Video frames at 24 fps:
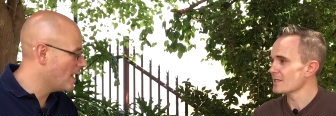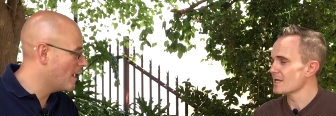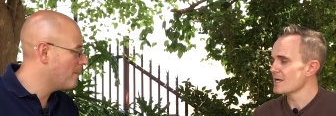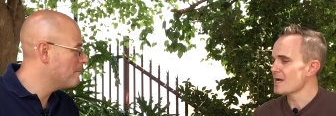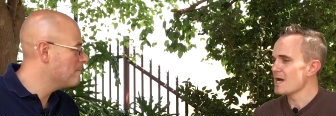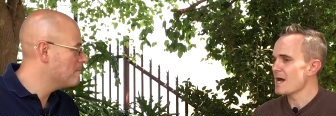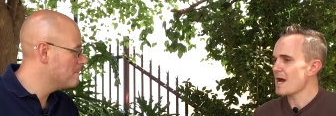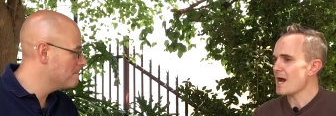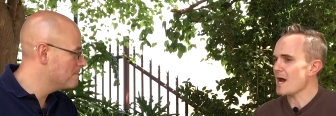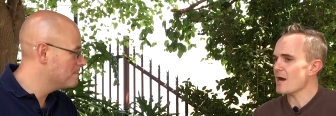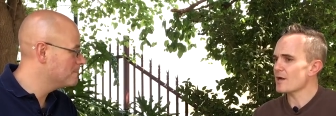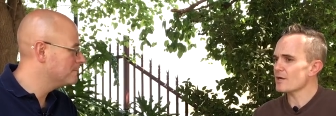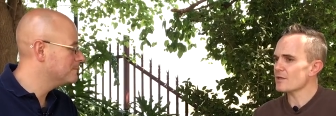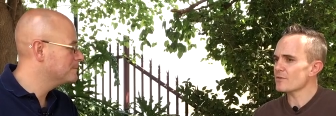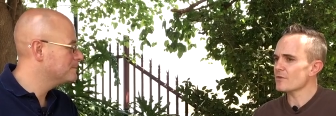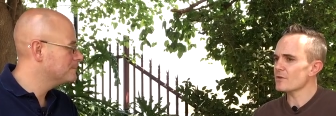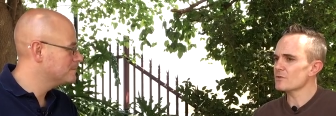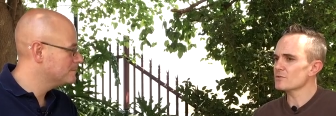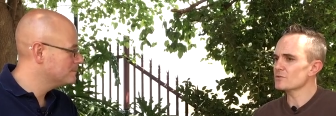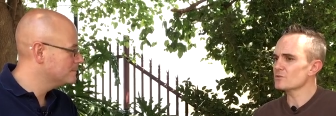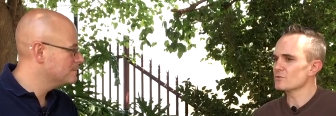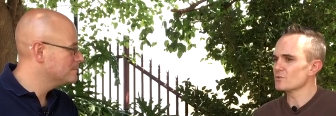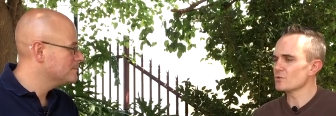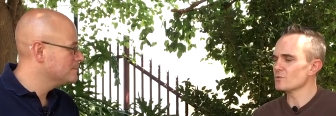Speaker 1: How do
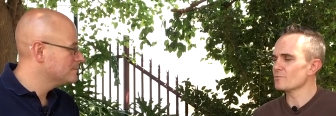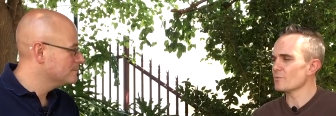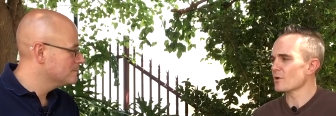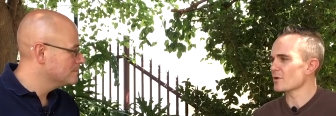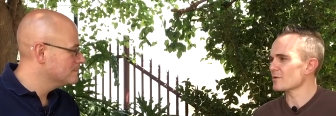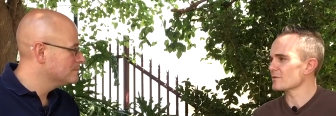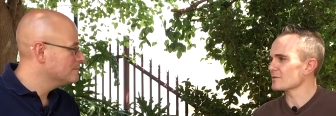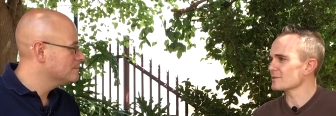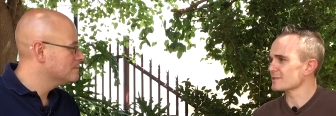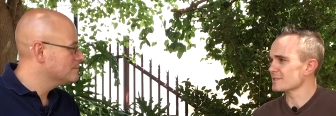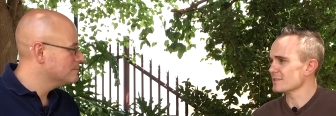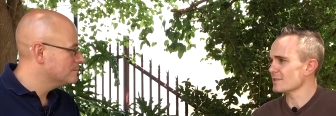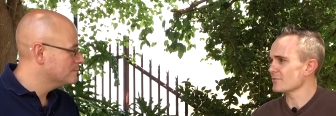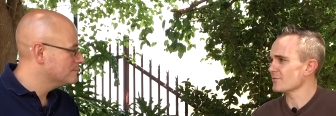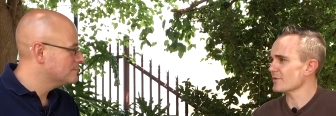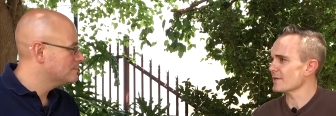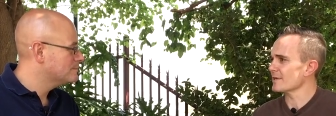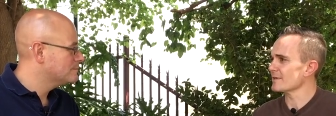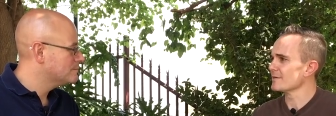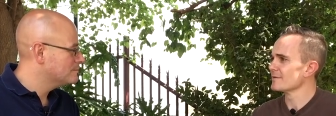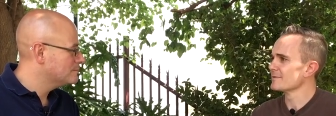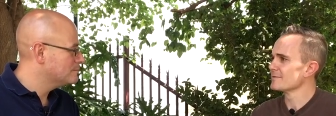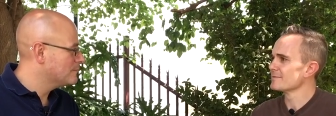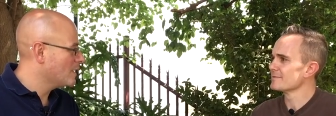those two models differ?
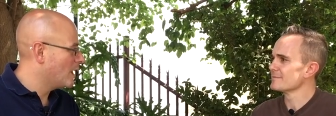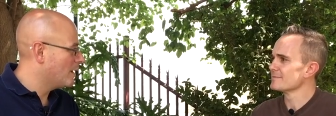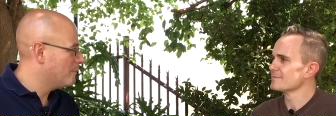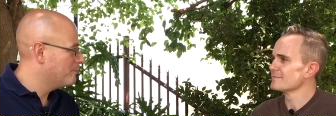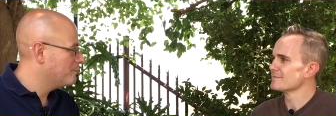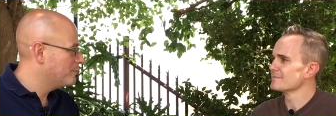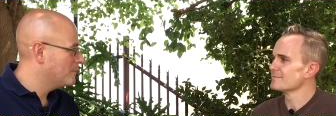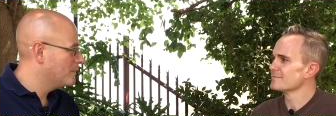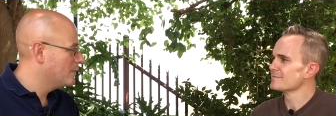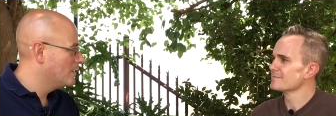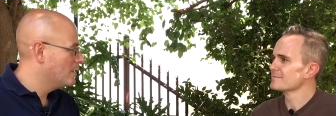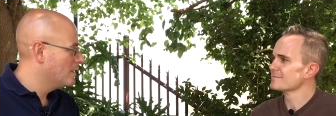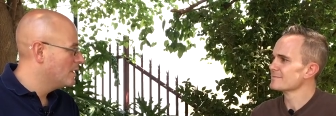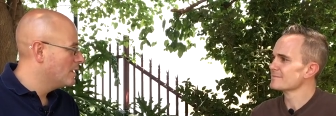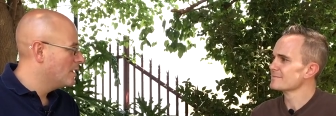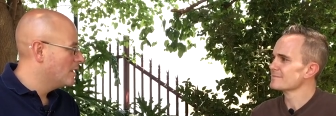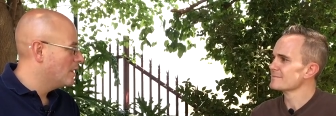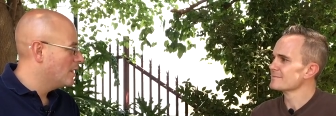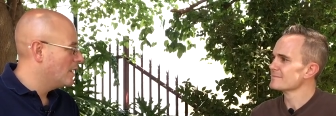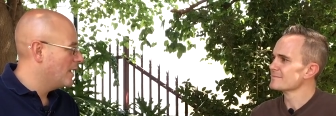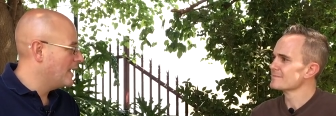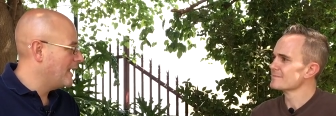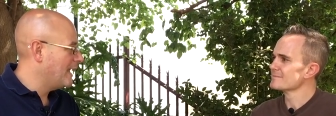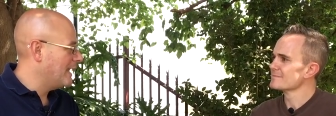
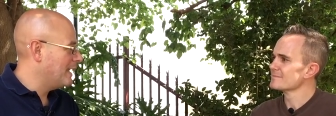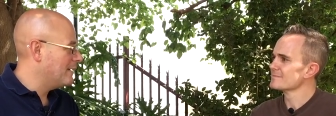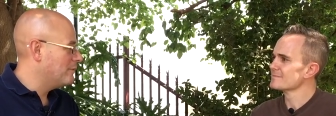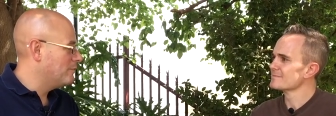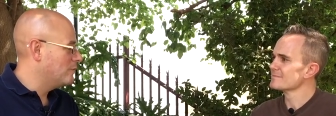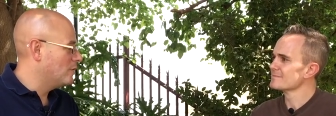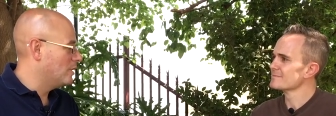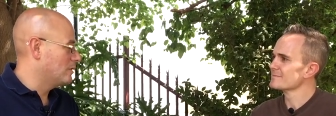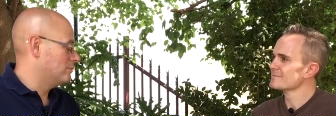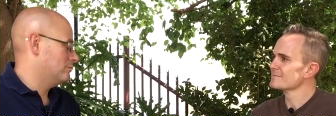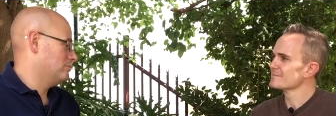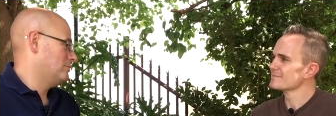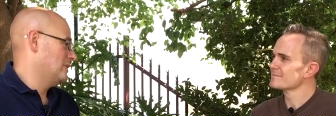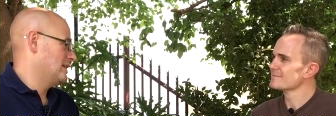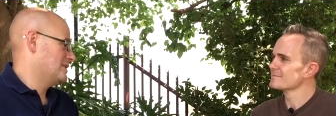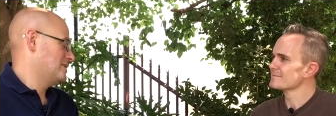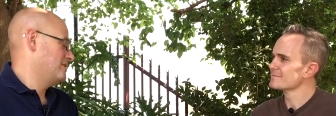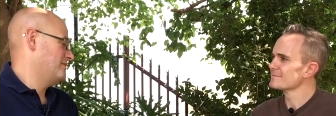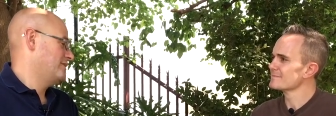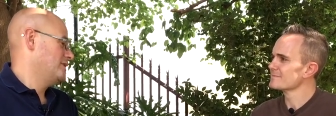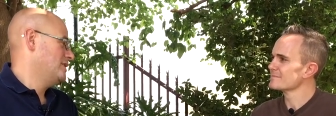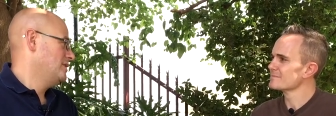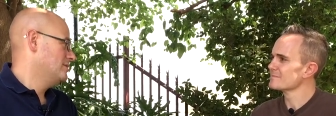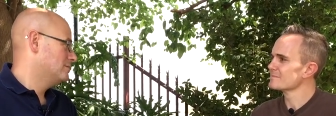
Speaker 2: Well,
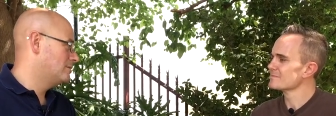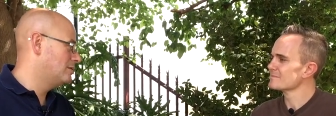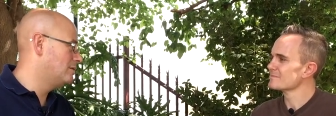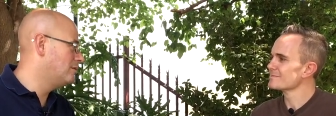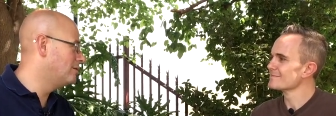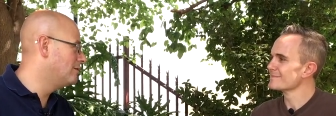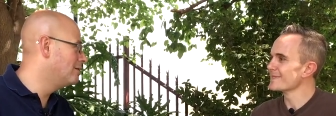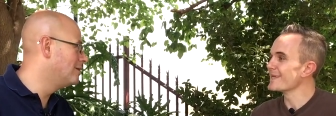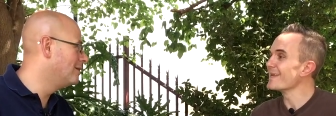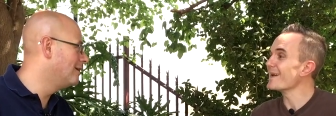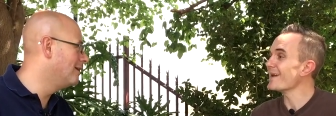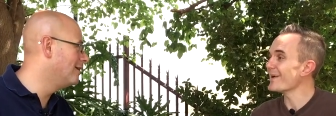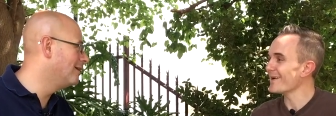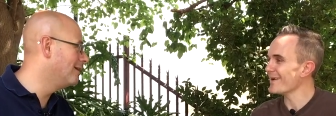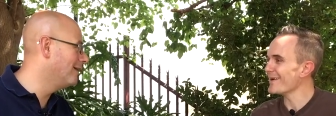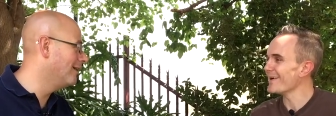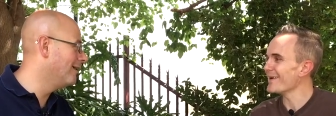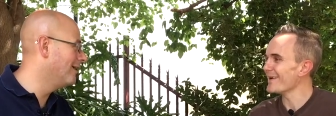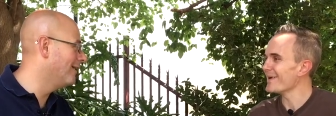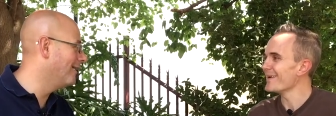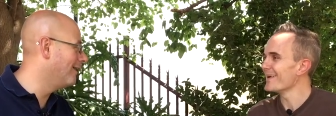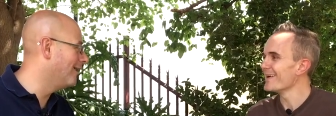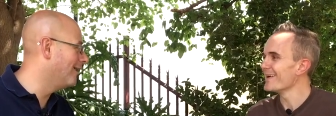massively. Look,